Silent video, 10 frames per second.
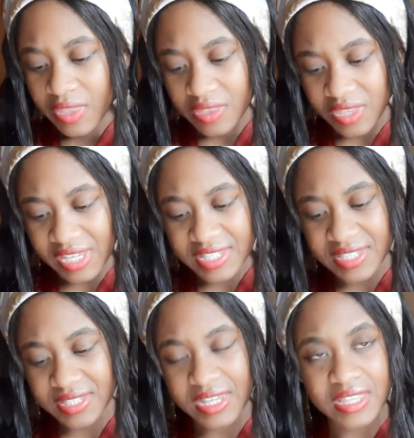
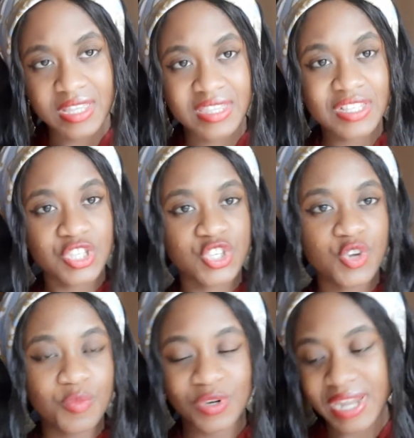this
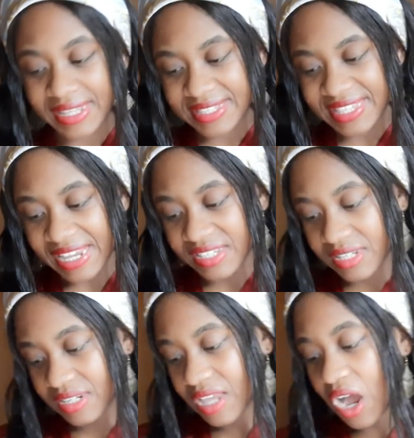new moon and
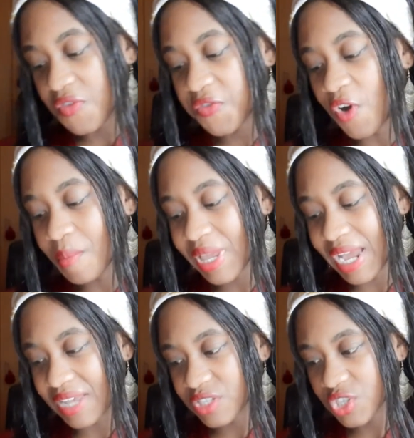Saturn are forming
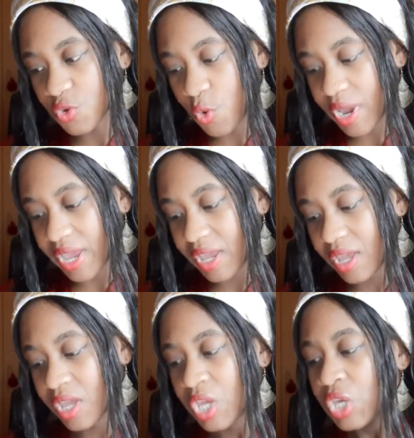a square
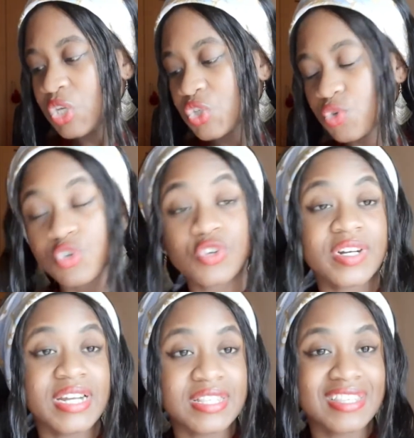to
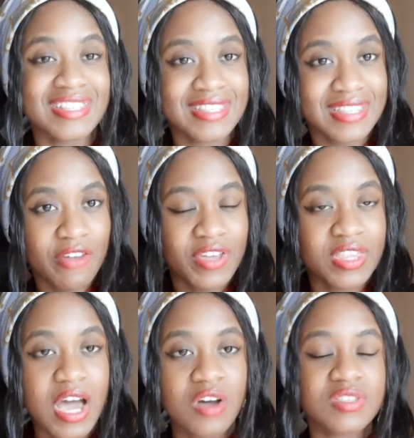Uranus in the
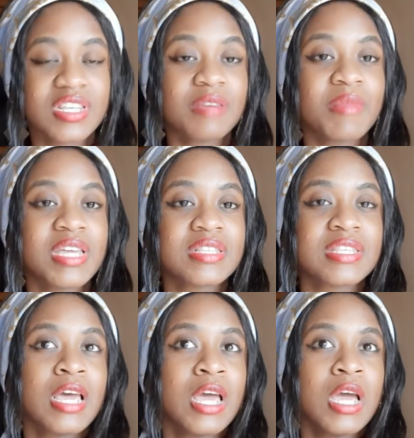seventh house, it
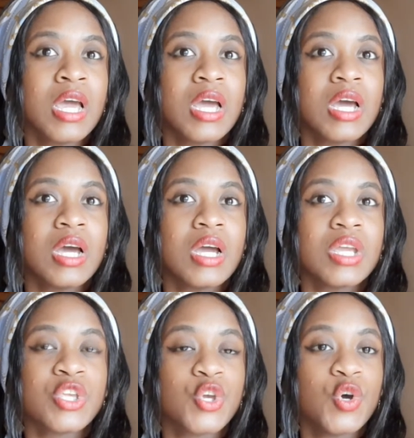means
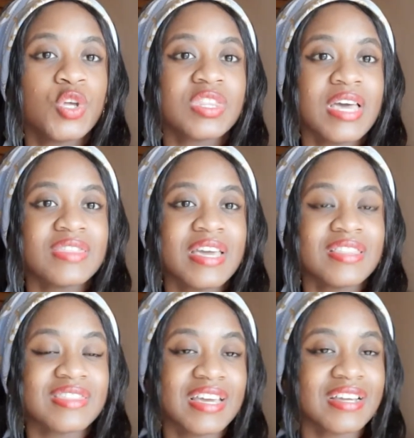
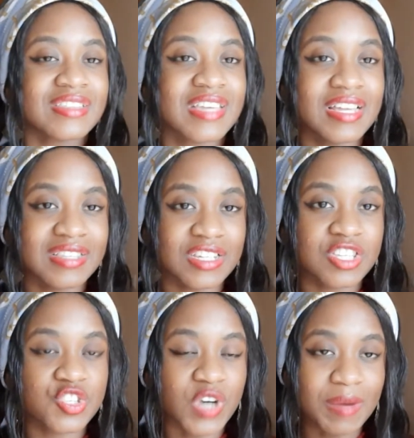the
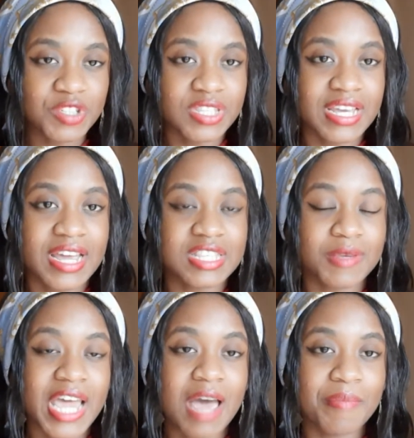disruption that has
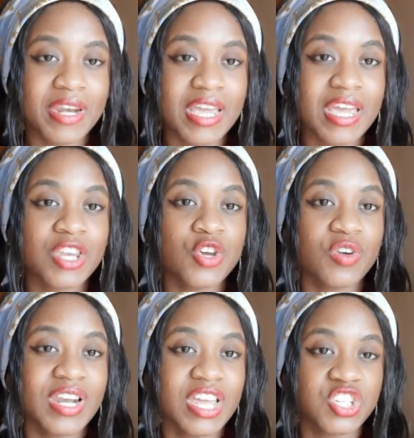been happening in your
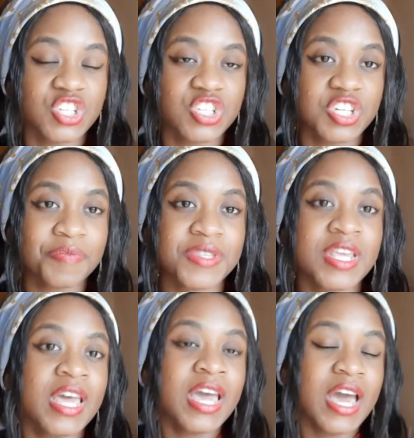relationships,
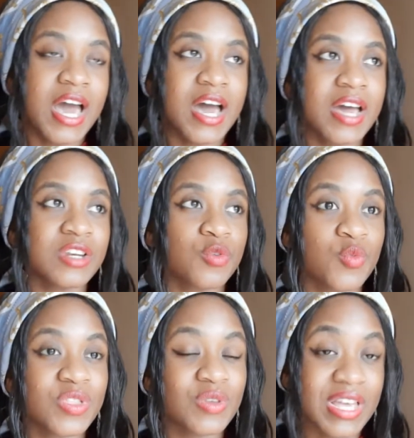and
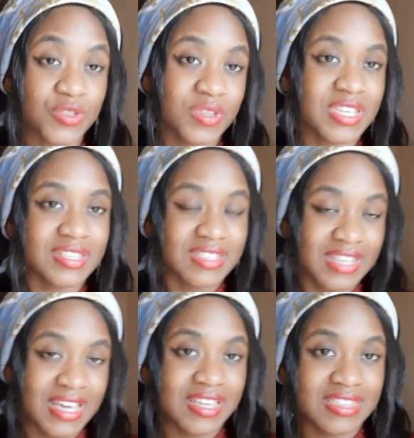with as well, there's
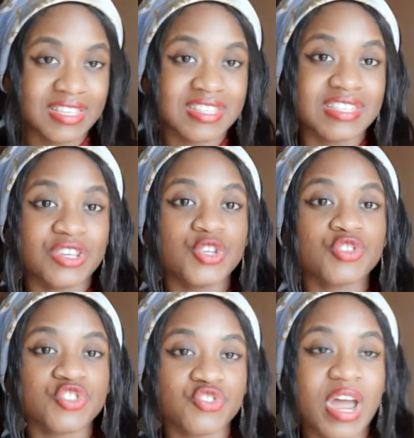this the new
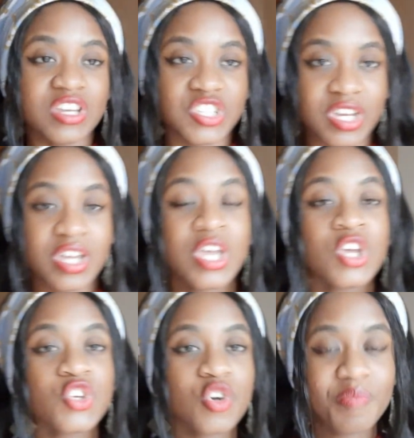structure
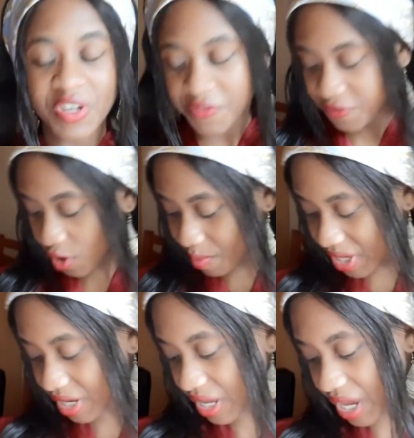you've been
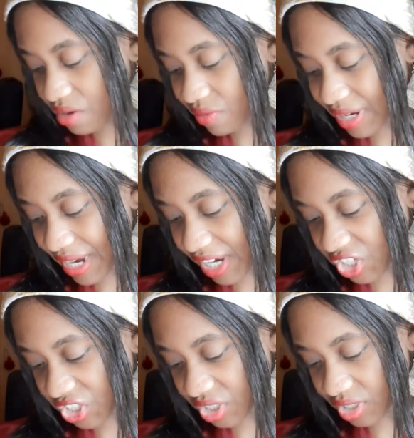forming in
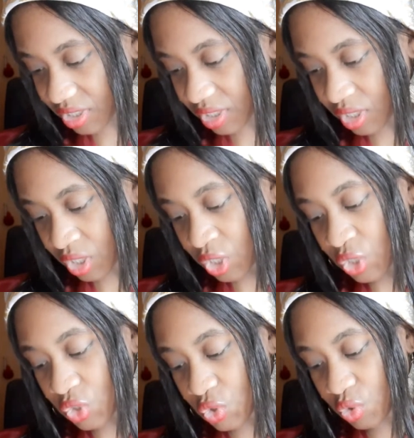relation
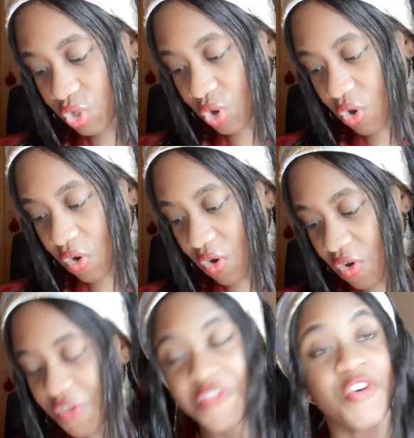to your
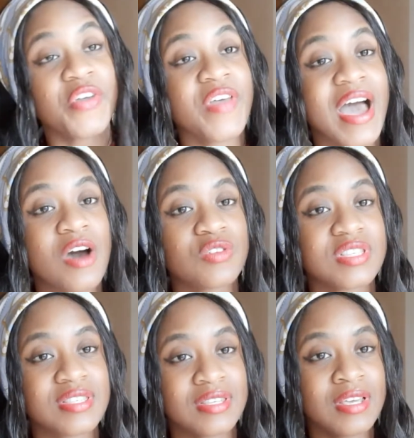fourth
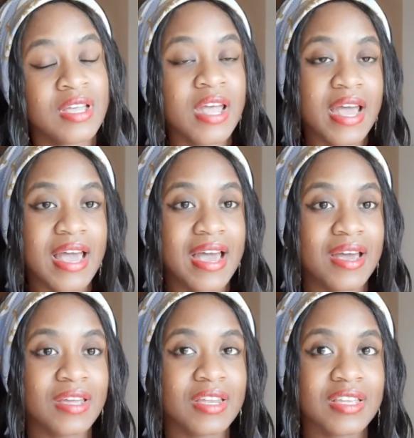house.
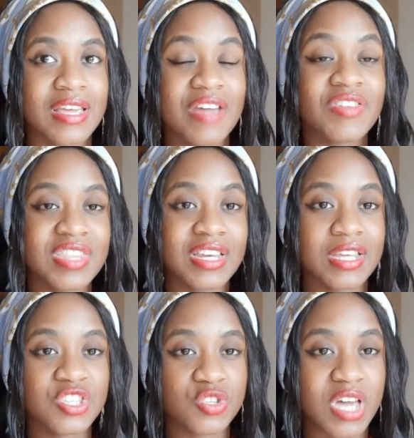uh, Everything
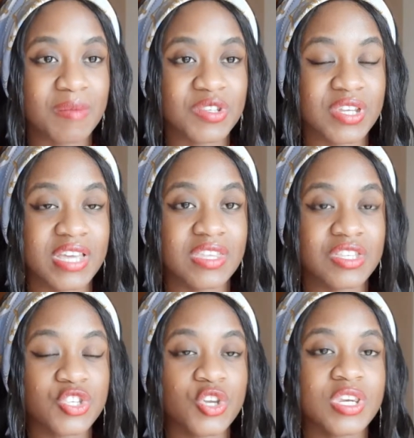needs to come together,
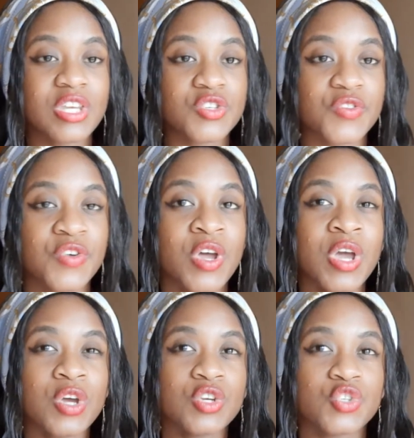so you need to
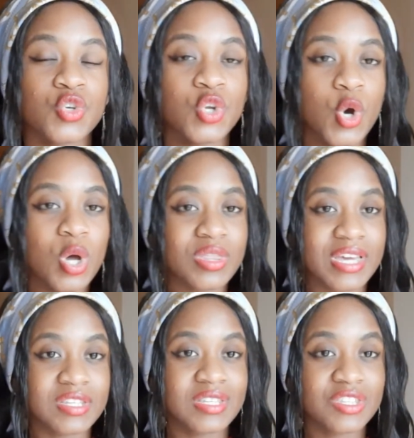know
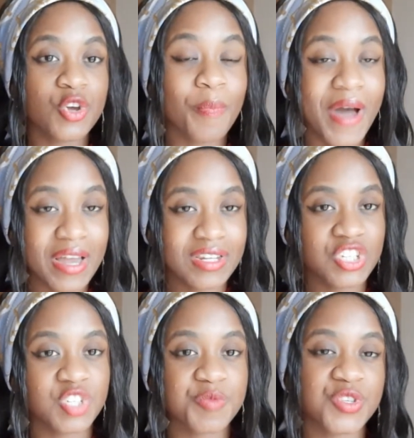that your
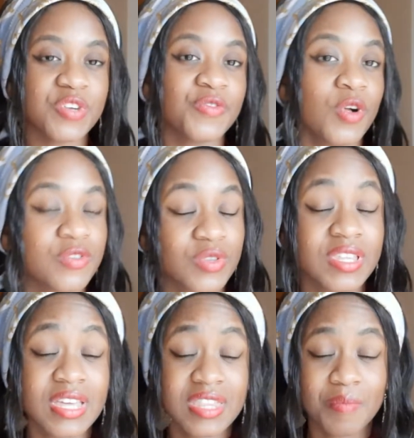partnerships you're involved with,
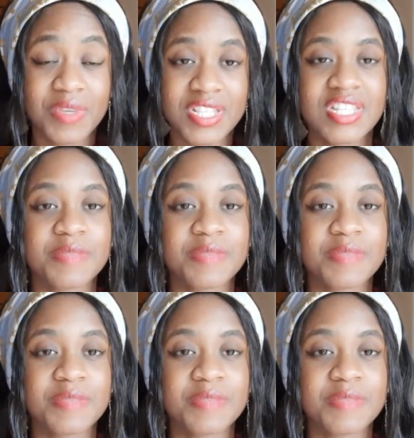whether they're business